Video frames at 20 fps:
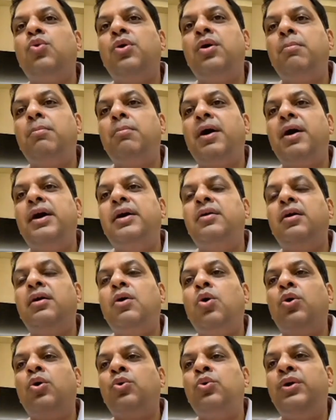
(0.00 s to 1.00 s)
go and buy the
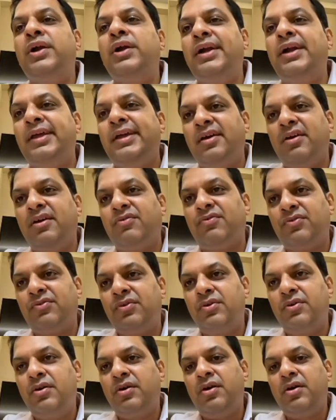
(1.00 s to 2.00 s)
auto ETF,
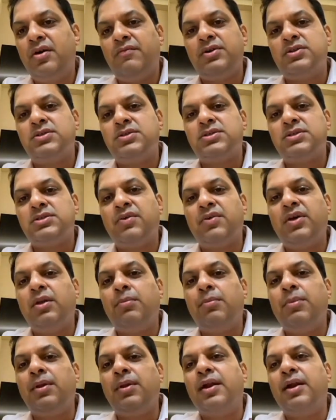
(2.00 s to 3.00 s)
which is
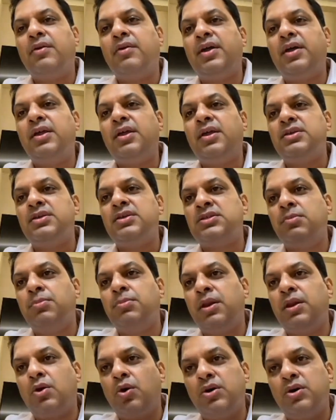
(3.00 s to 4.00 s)
available at a very
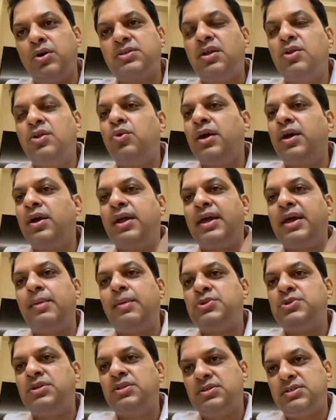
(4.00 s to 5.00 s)
reasonable cost, and you can
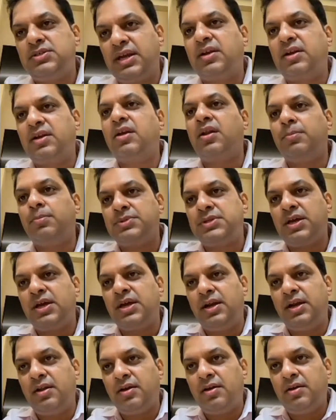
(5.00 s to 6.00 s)
capture the sector
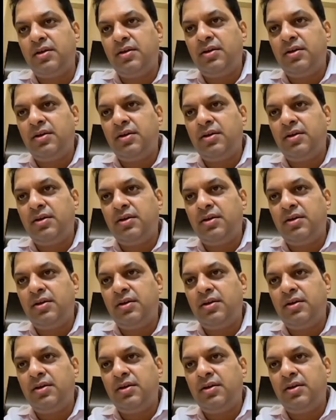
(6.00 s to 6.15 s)
upside.